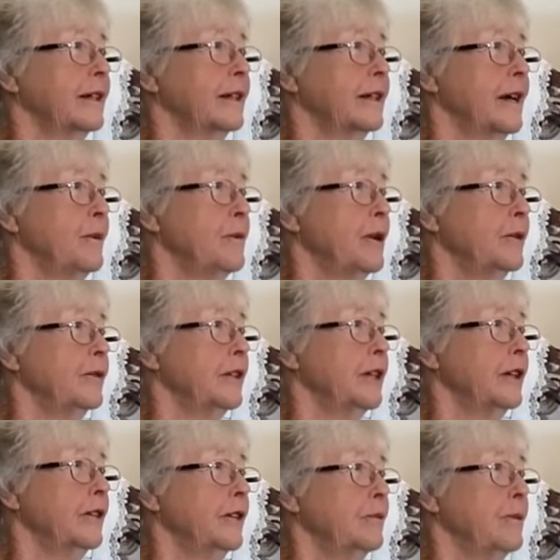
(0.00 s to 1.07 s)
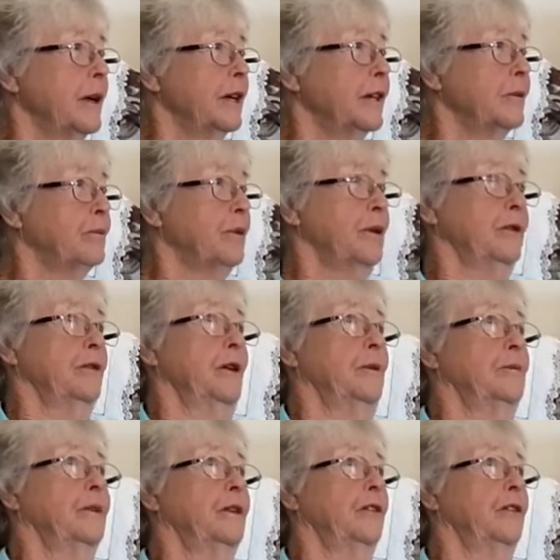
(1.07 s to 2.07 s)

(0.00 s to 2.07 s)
come over there and make a program. You